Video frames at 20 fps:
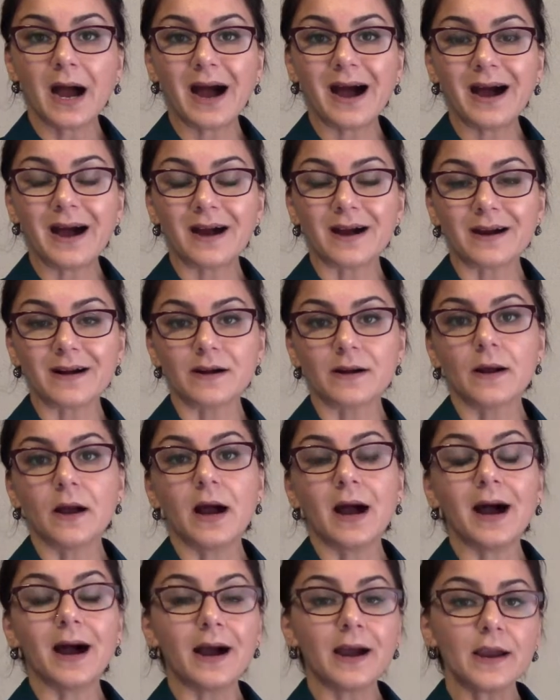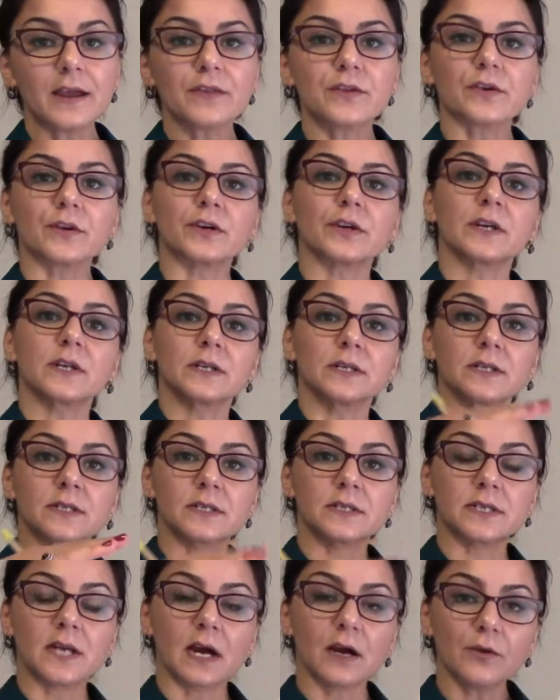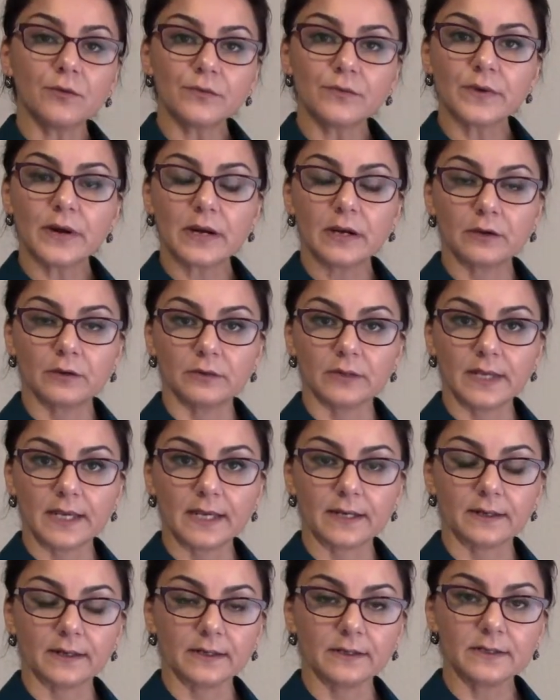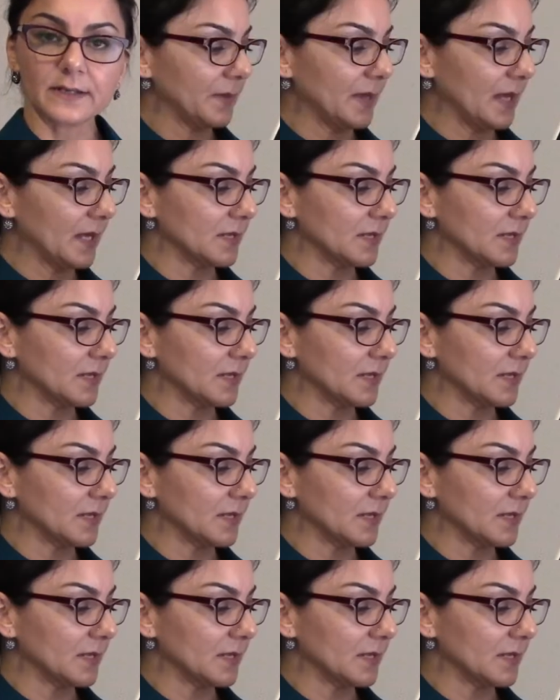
are either downregulated,